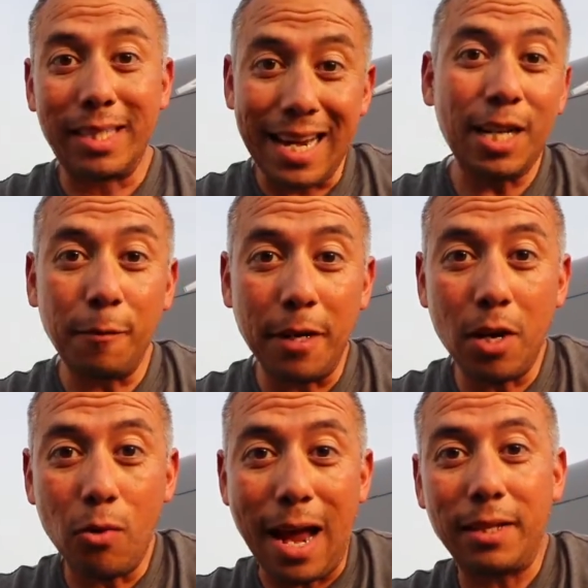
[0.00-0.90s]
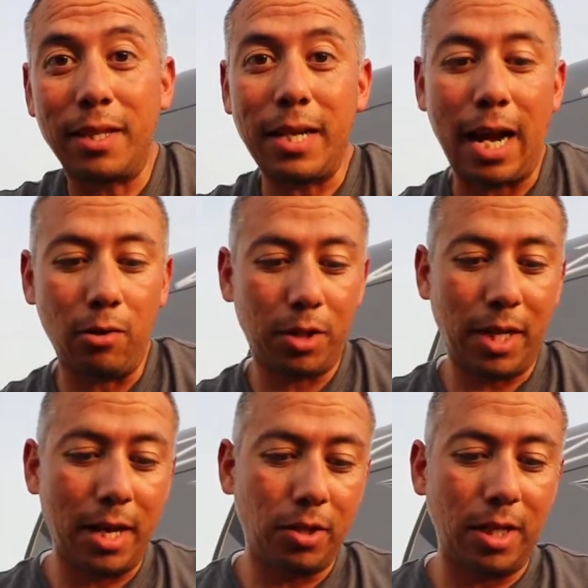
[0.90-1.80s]
Today's video, as the title
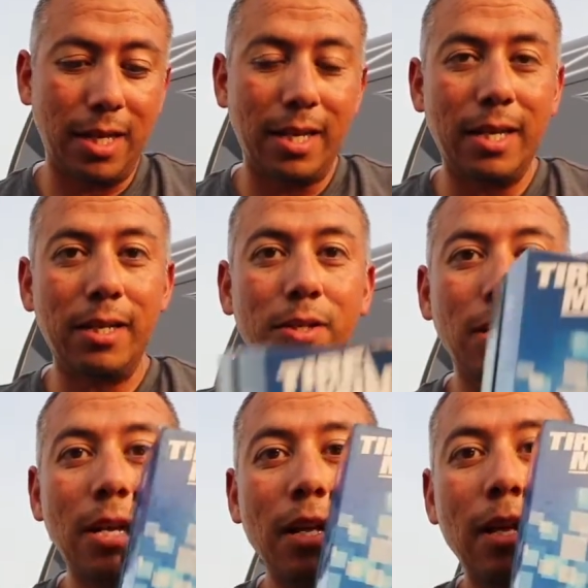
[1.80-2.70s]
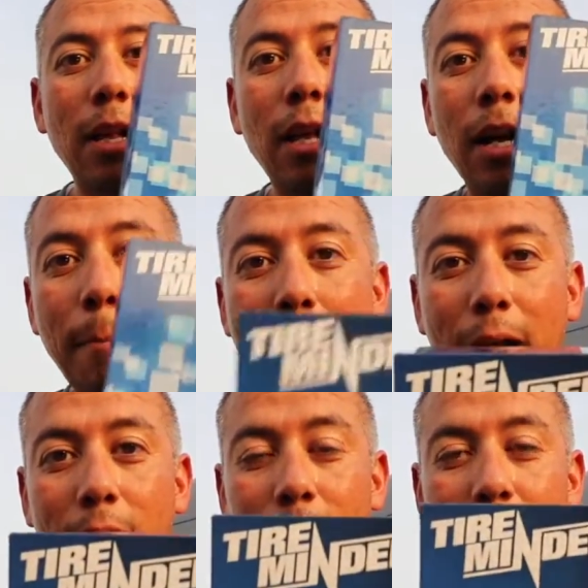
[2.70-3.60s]
says, is
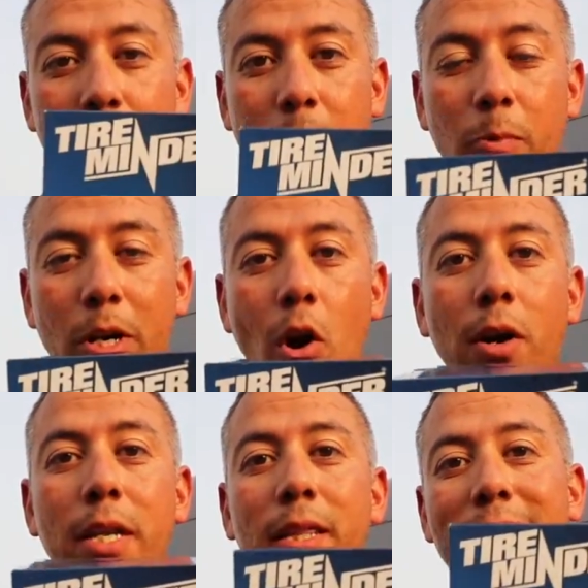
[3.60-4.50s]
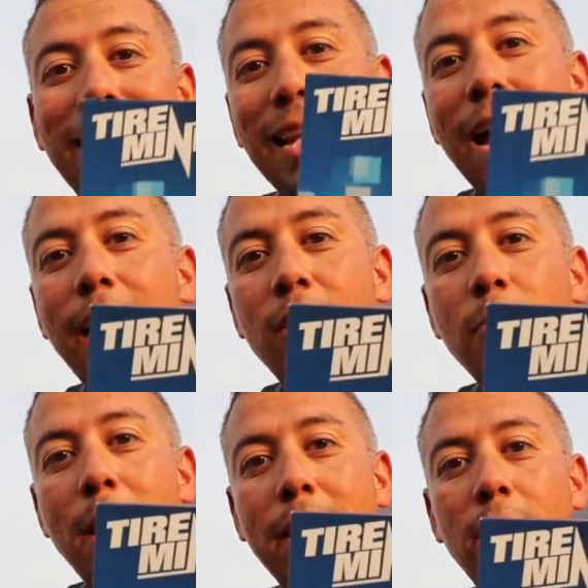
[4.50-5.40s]
regarding the
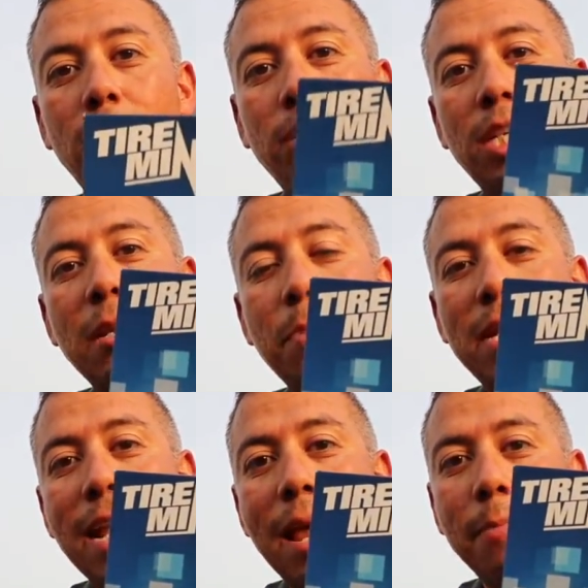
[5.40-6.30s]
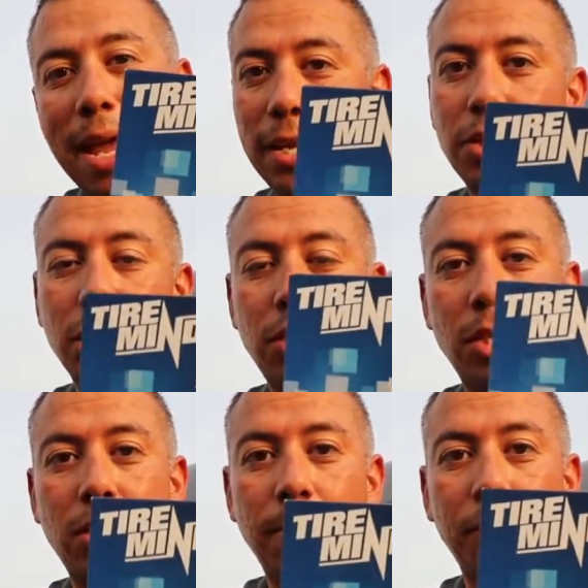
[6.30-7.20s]
TireMinder TPMS
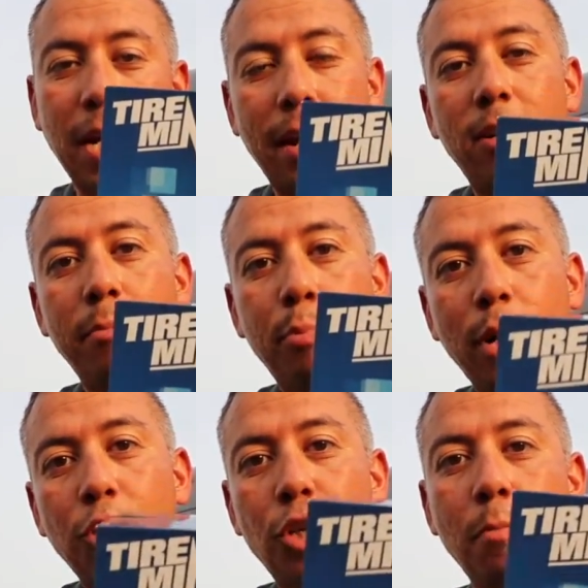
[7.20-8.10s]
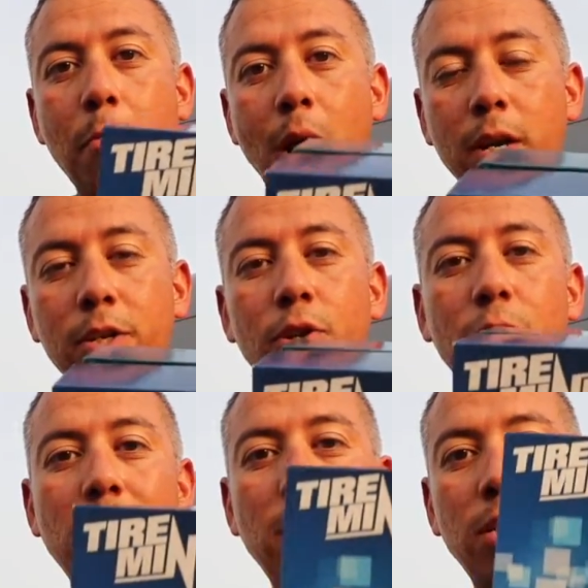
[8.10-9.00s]
system, tire pressure
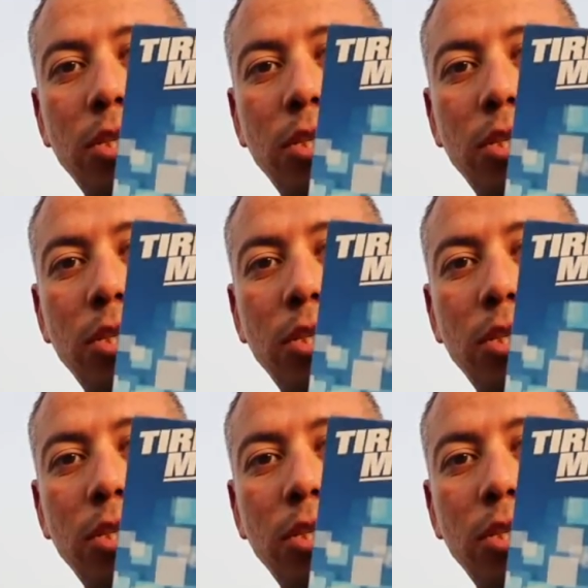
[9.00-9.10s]
monitoring